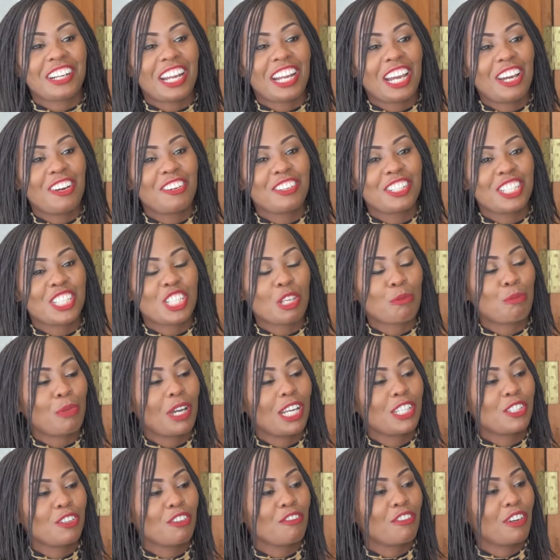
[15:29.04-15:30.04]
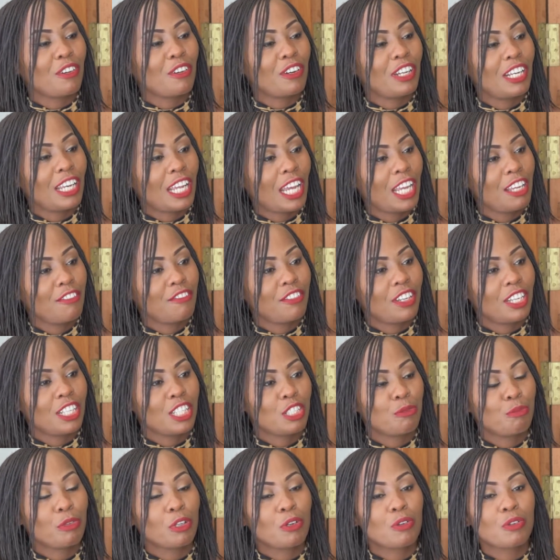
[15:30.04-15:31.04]
all around. It's a part of our life,
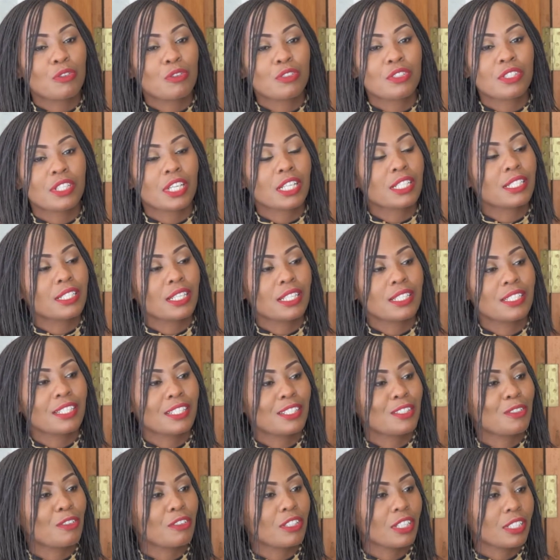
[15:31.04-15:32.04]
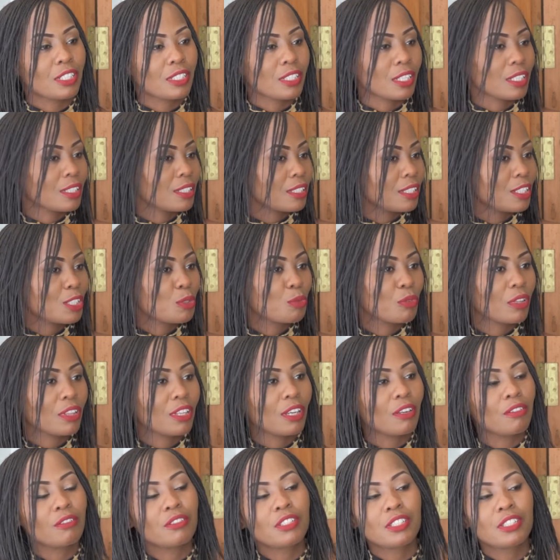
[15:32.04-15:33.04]
and because success is not a success
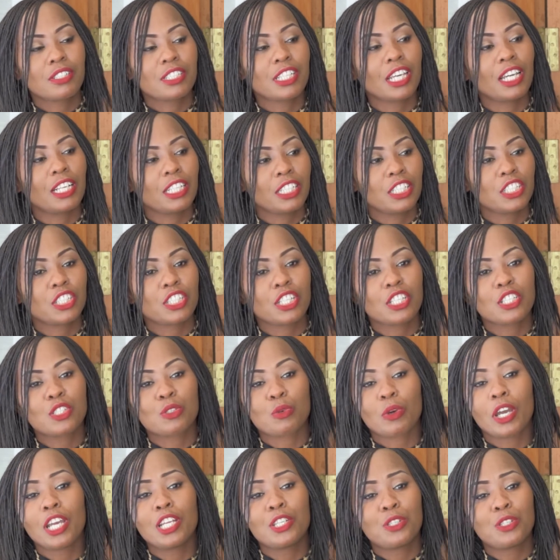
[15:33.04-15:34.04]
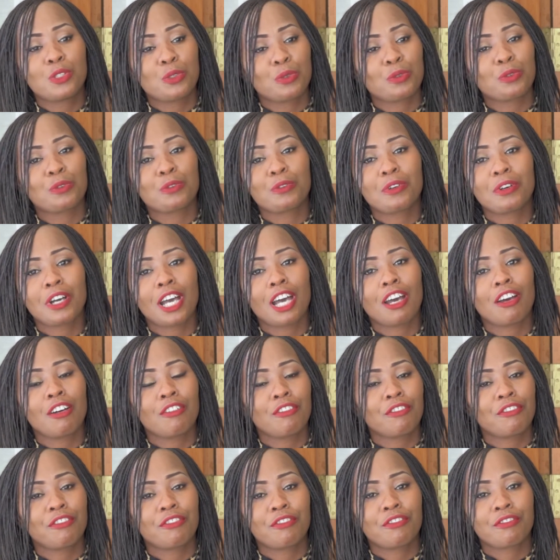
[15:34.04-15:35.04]
without challenges. So I do
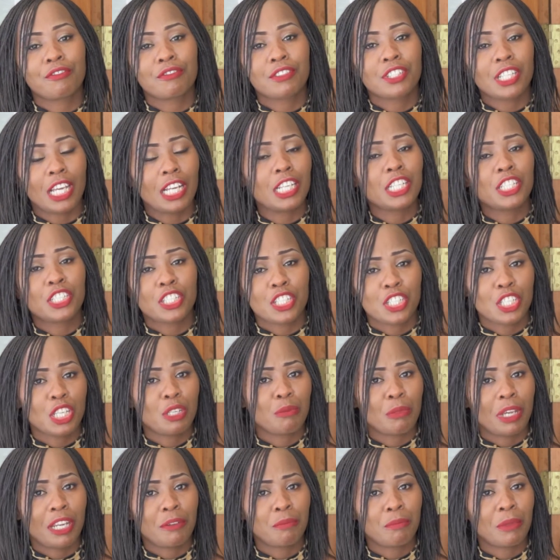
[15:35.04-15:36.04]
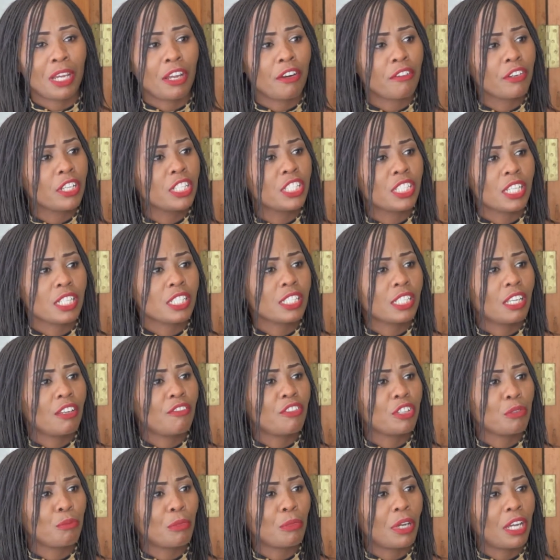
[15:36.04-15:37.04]
have challenges in my marriage, as
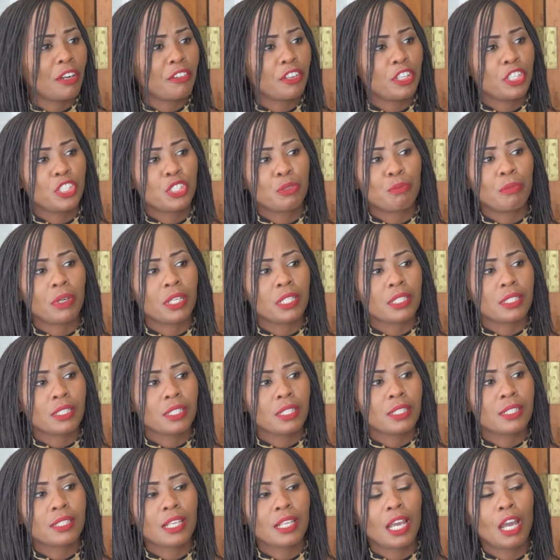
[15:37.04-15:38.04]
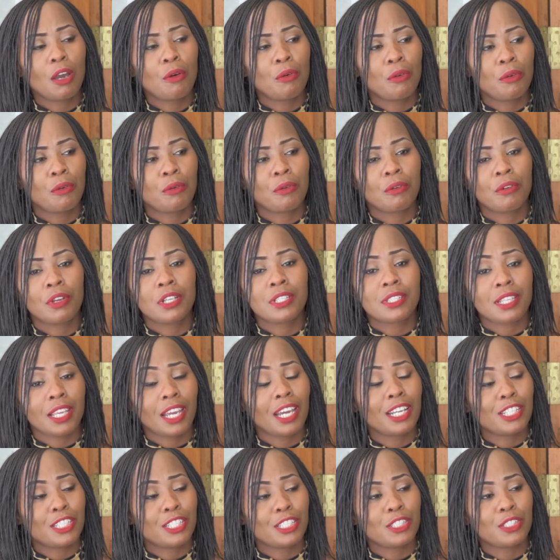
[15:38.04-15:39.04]
every marriage, but it's
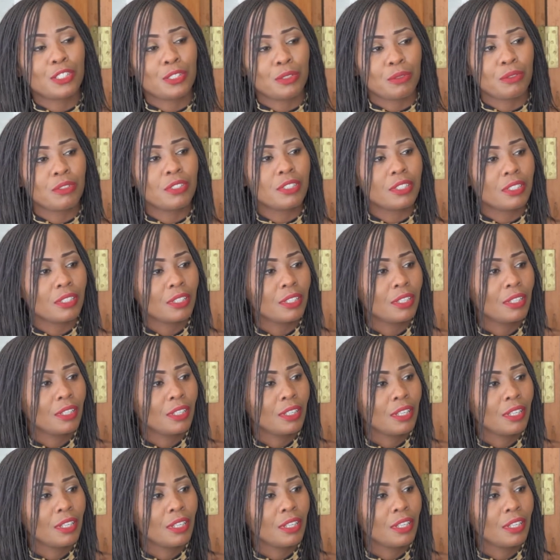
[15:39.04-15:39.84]
the attitude.